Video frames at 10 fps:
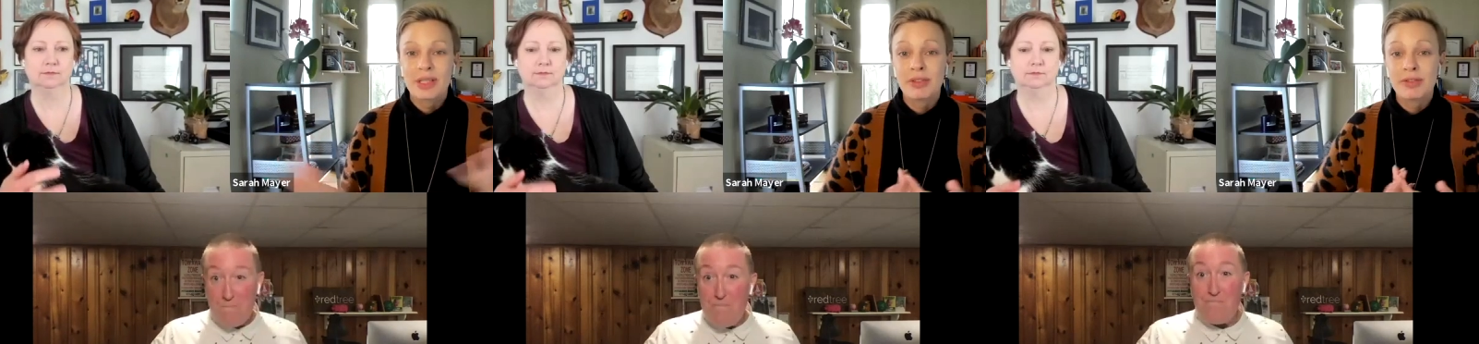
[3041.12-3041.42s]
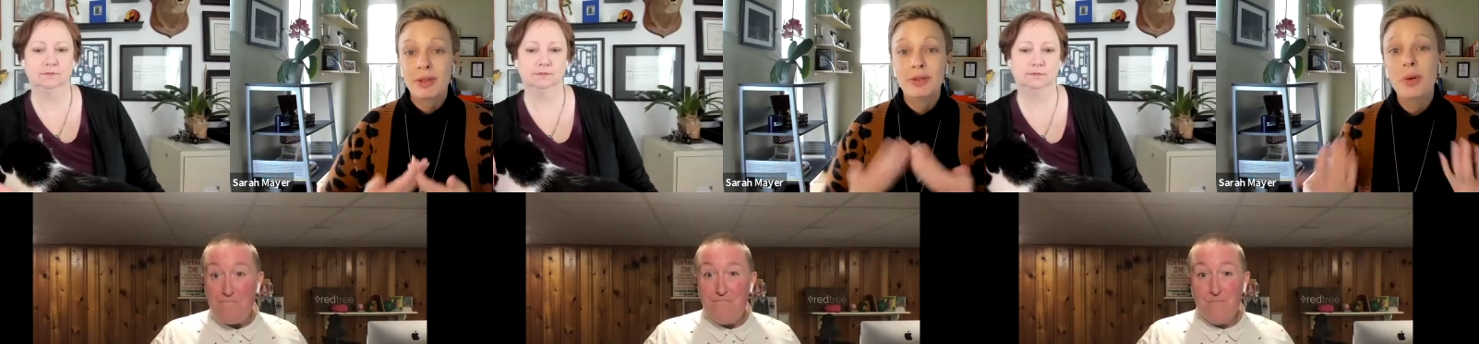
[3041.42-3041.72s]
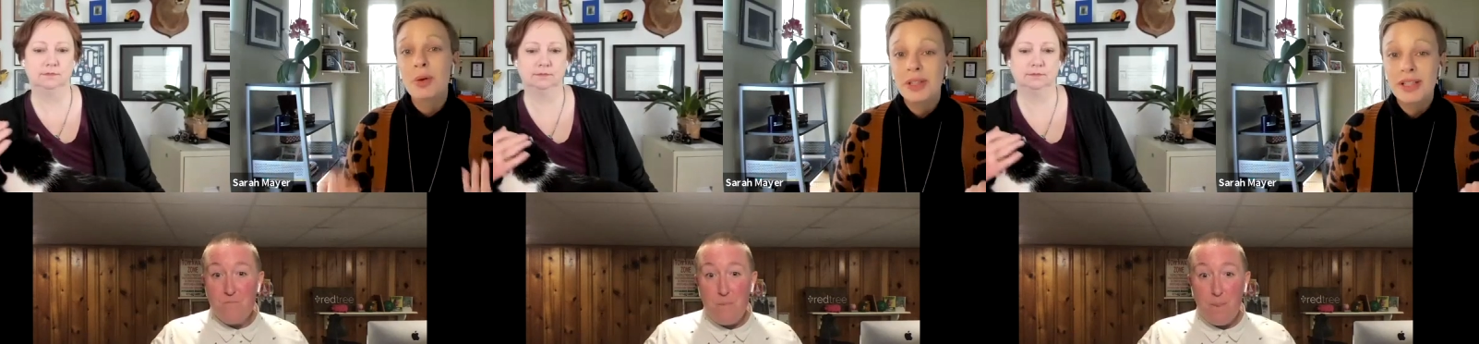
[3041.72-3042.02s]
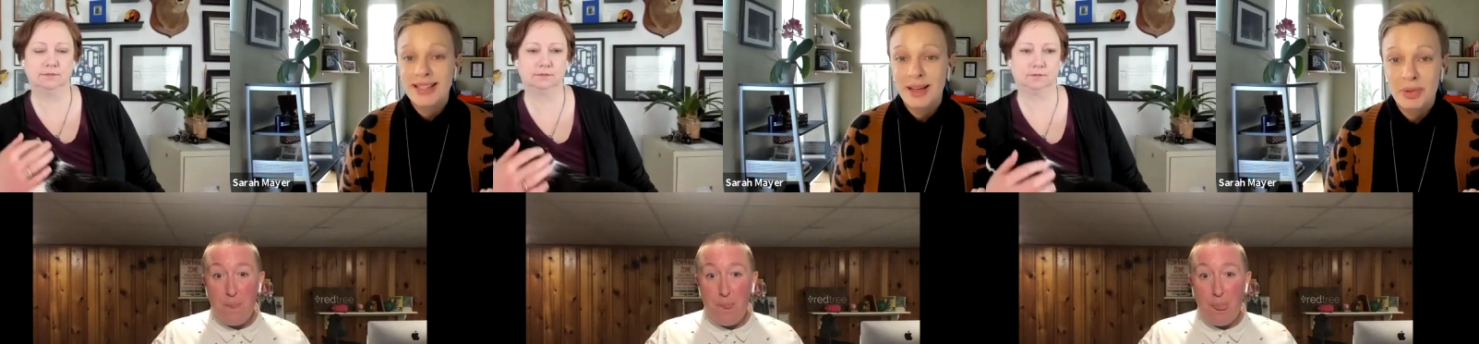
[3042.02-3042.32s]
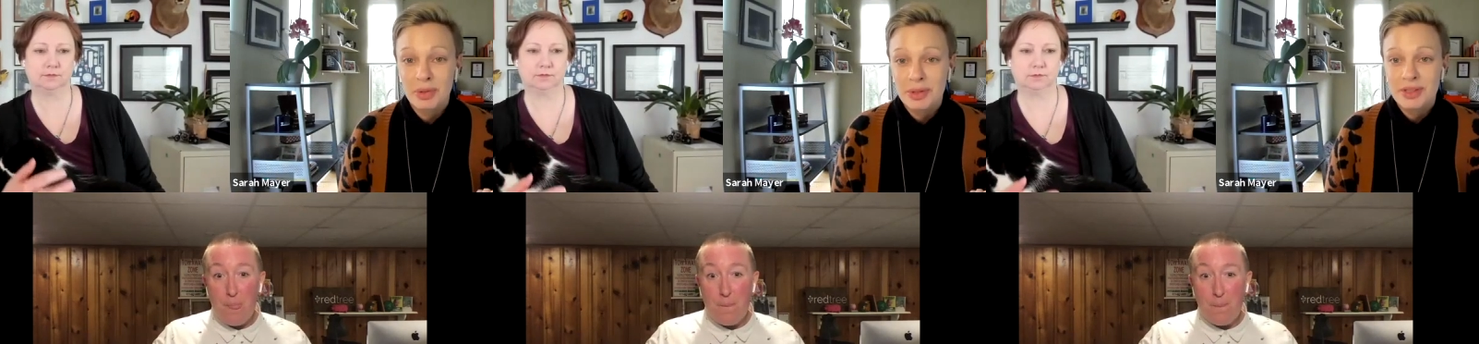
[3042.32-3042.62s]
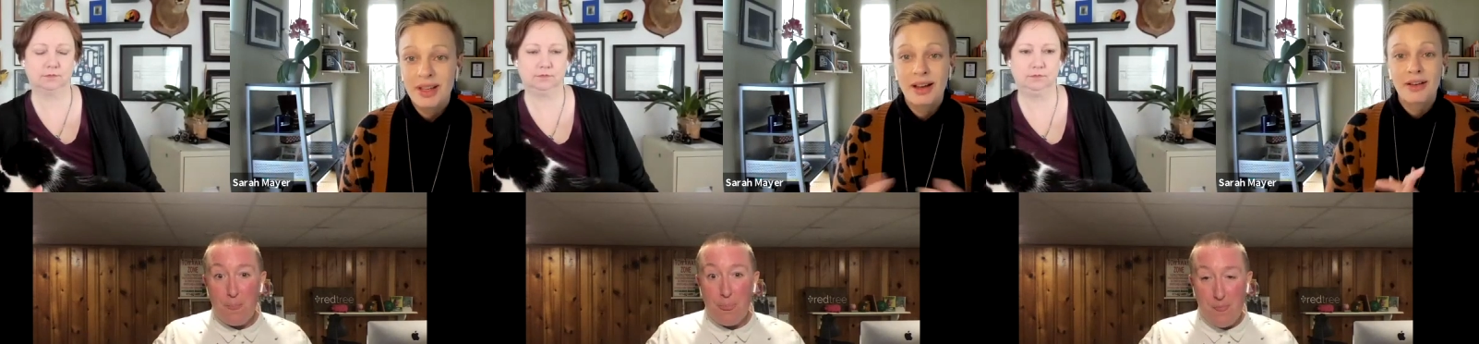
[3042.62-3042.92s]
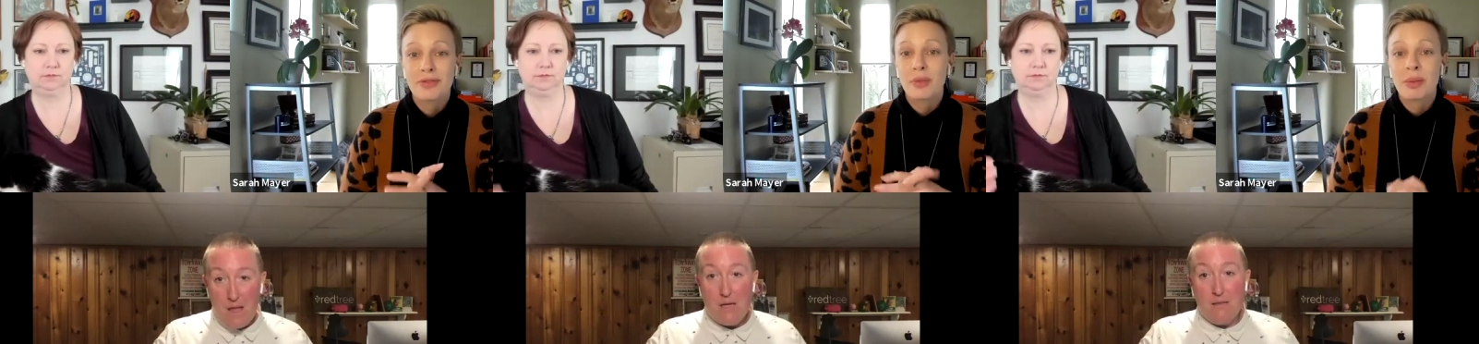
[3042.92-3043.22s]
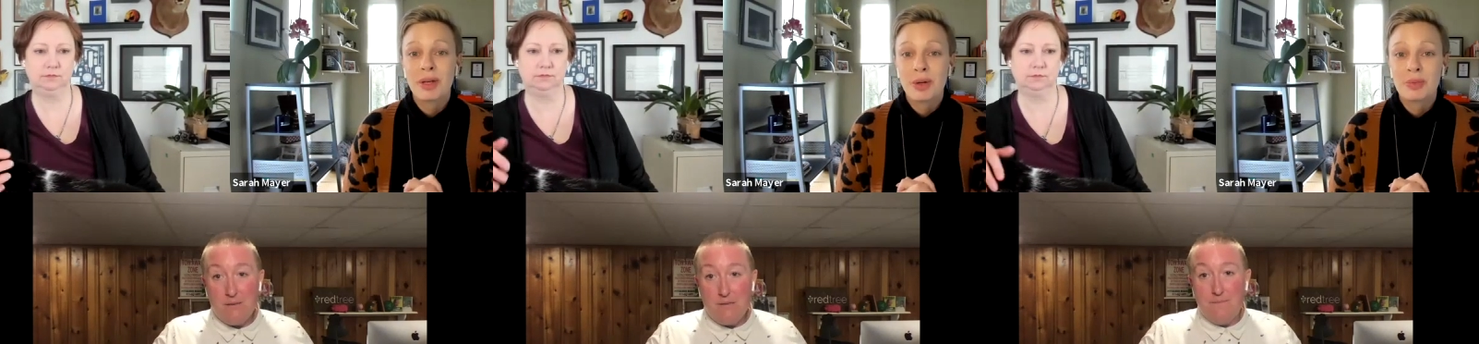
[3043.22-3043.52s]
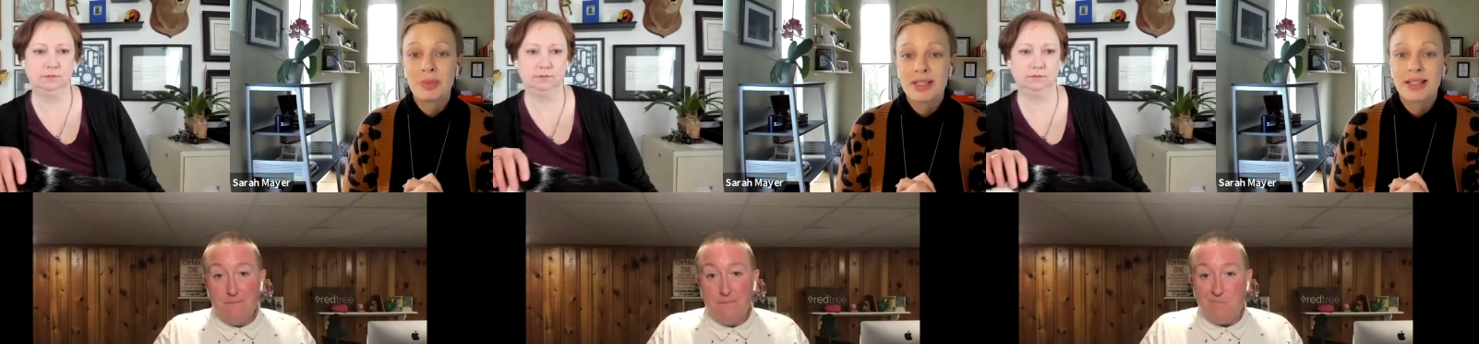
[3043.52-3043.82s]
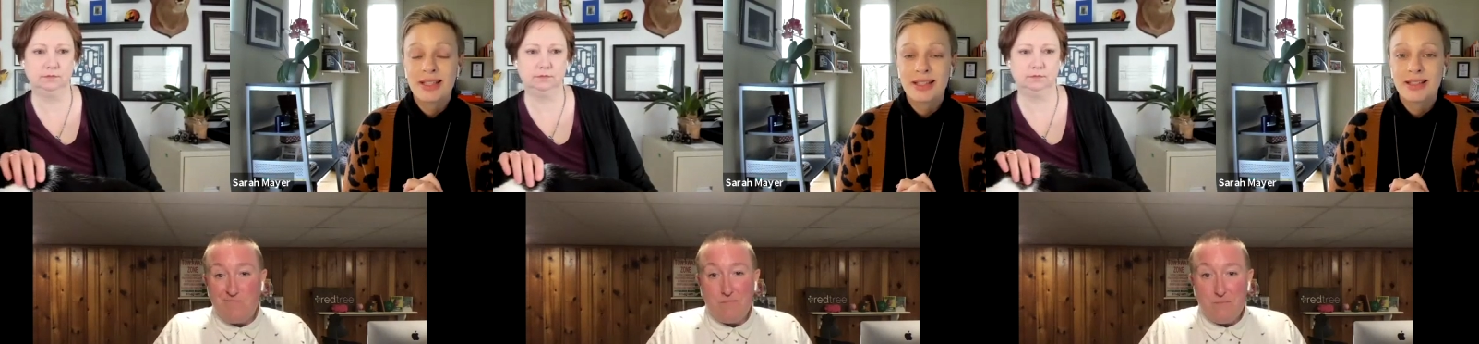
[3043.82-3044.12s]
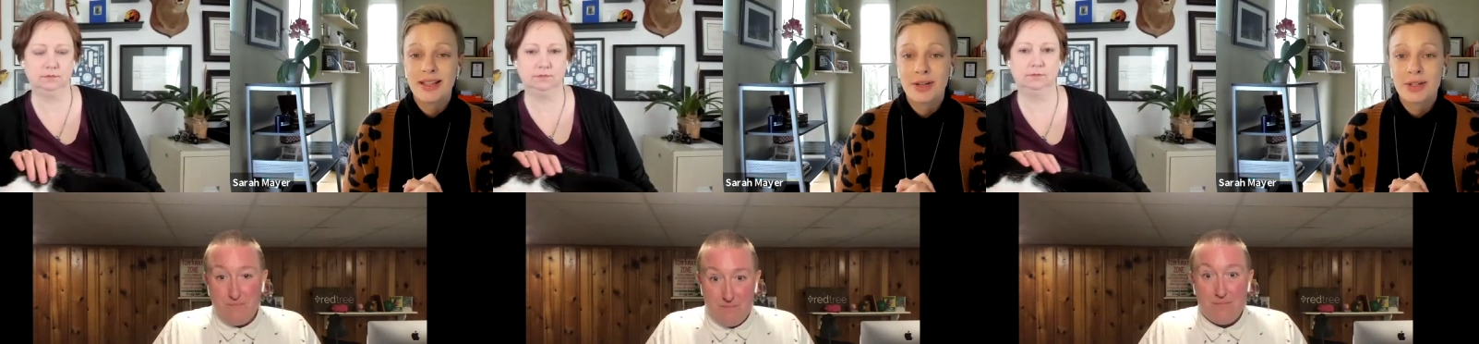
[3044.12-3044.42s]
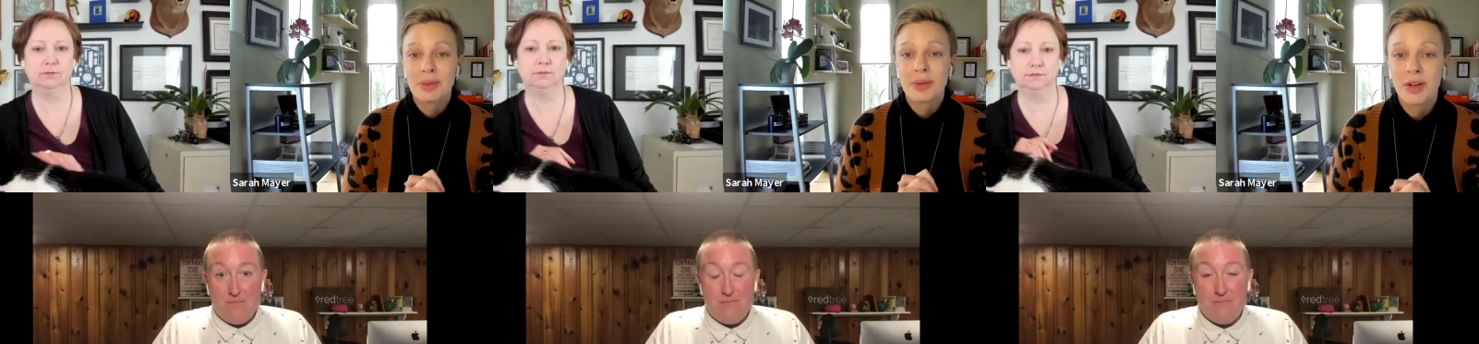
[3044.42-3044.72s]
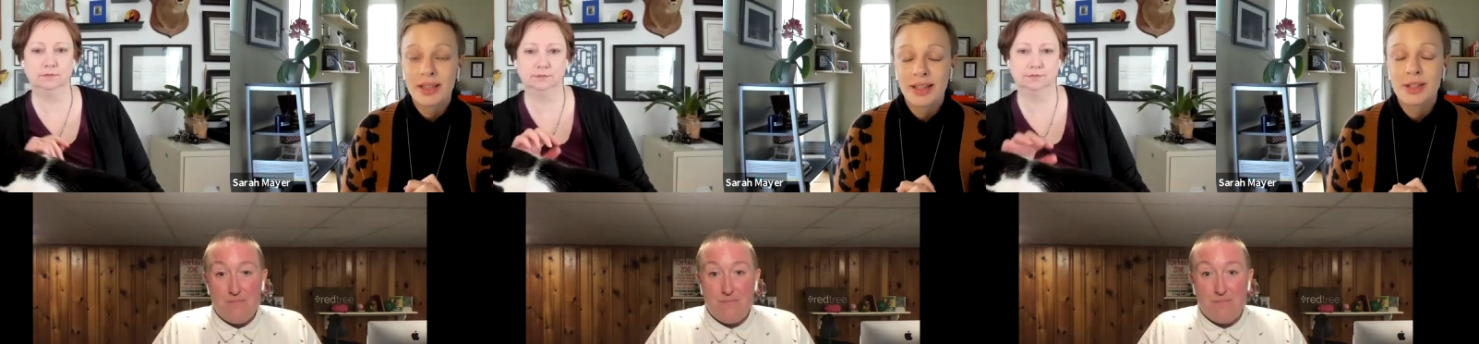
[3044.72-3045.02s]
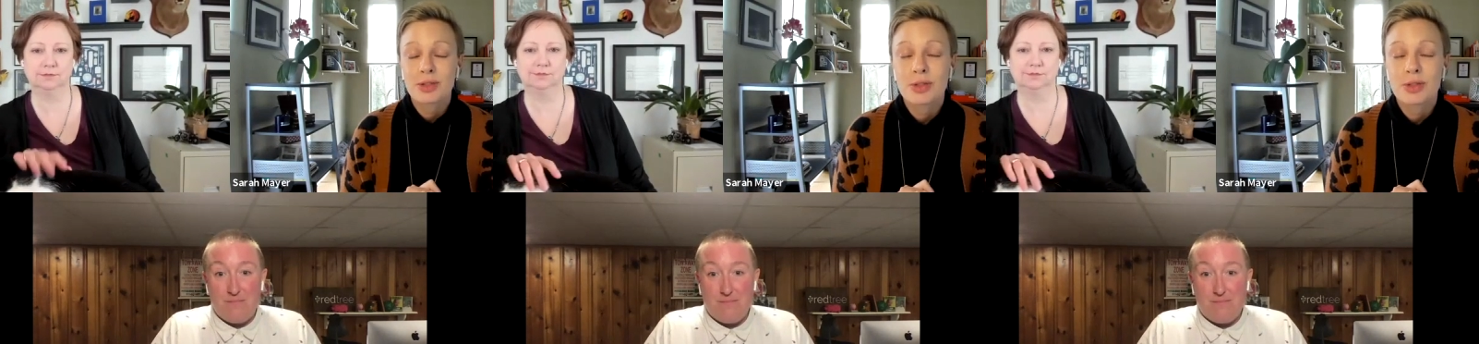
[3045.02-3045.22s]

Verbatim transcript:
Speaker 1: some of the local examples of women-owned businesses that are doing great things.